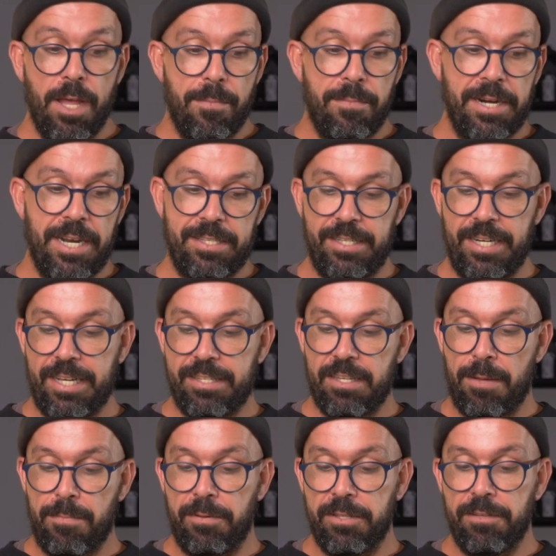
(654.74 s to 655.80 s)
But as an
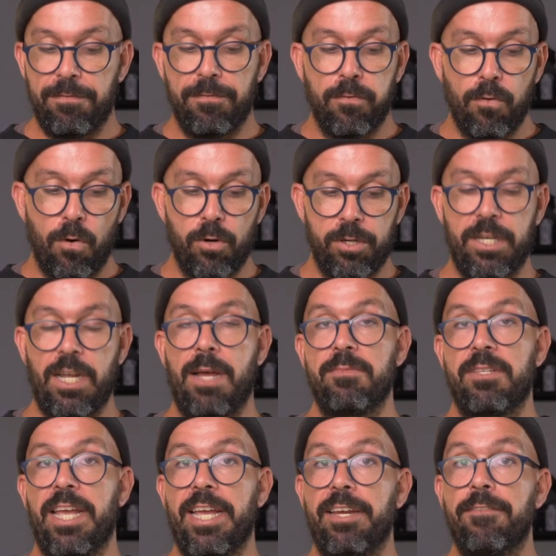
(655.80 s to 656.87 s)
example, the
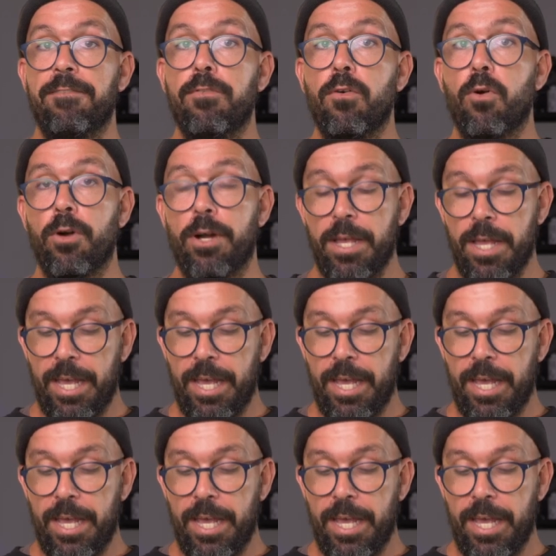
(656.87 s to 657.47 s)
4x84,